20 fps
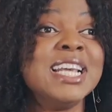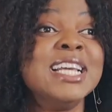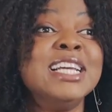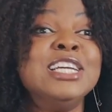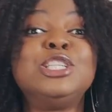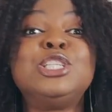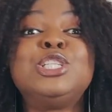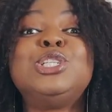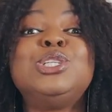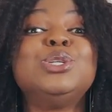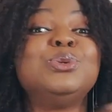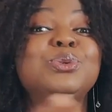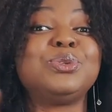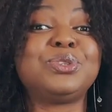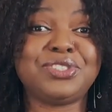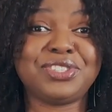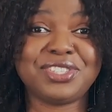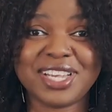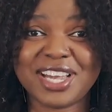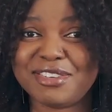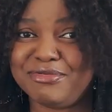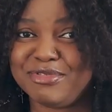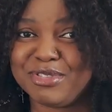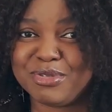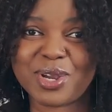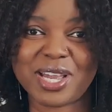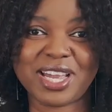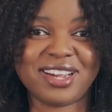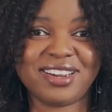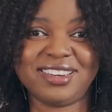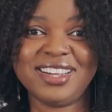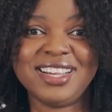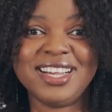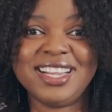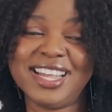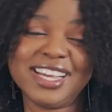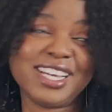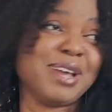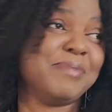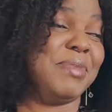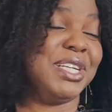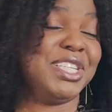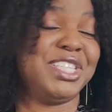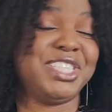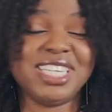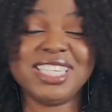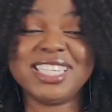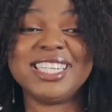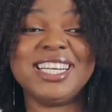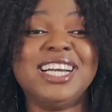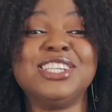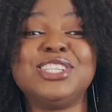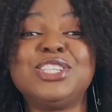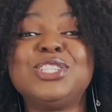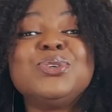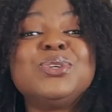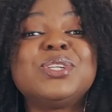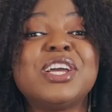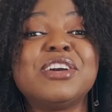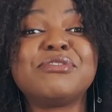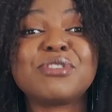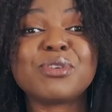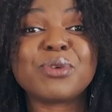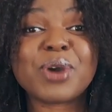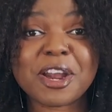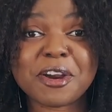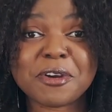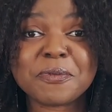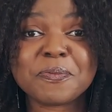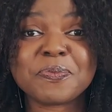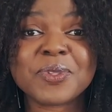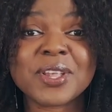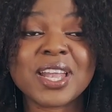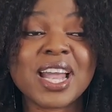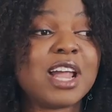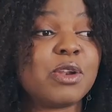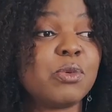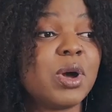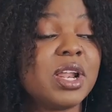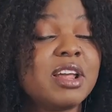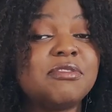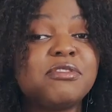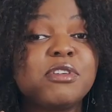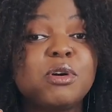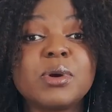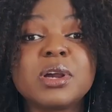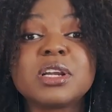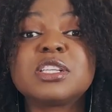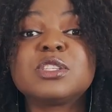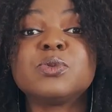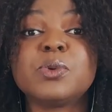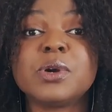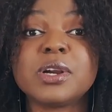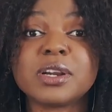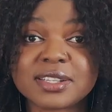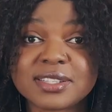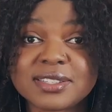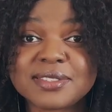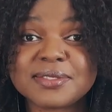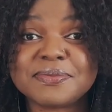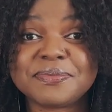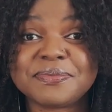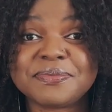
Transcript: Shoot everywhere, like a machine gun, shoot everywhere. And whatever works, works.